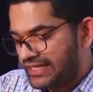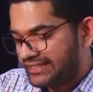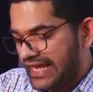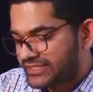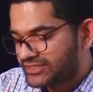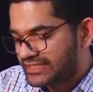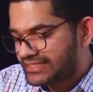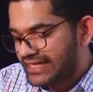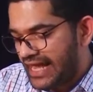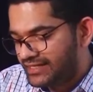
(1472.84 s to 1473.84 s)

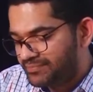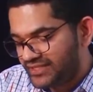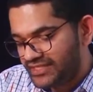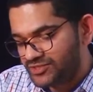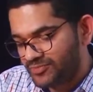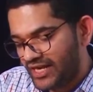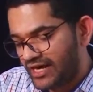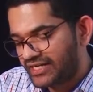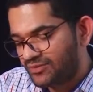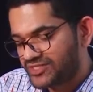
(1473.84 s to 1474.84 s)
Nationalist antipathy to
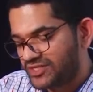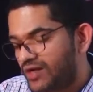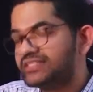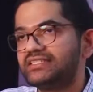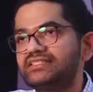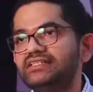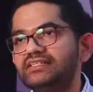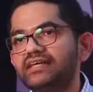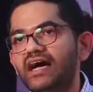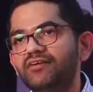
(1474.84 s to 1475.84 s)
monarchy was not just a
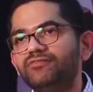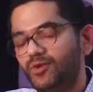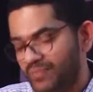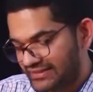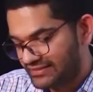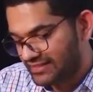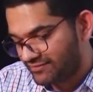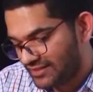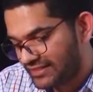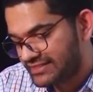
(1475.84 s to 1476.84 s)
desire for better
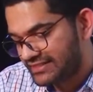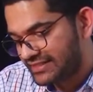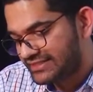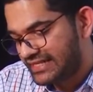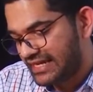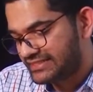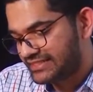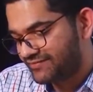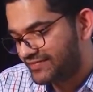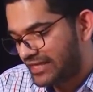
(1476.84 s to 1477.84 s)
governance in the states.
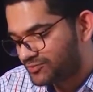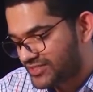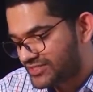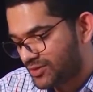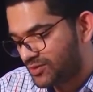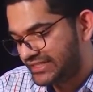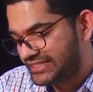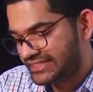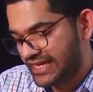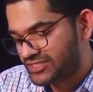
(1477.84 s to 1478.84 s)
If that was so,
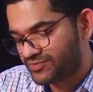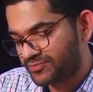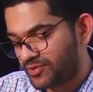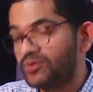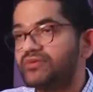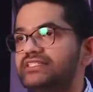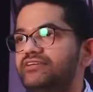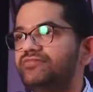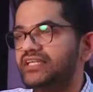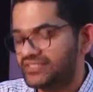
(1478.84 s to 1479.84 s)
these states with
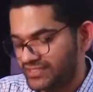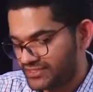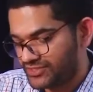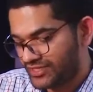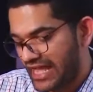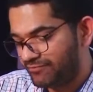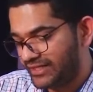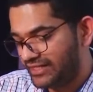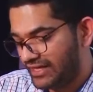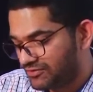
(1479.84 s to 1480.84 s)
progressive features should have
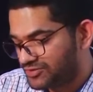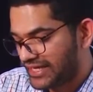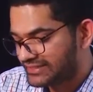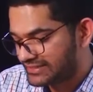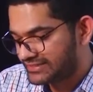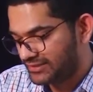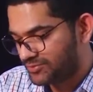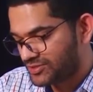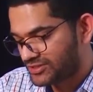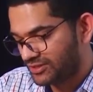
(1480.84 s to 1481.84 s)
been allowed to exist in
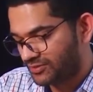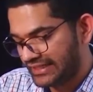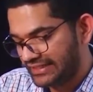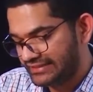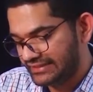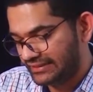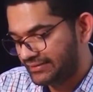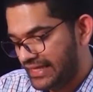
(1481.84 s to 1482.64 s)
post-colonial India.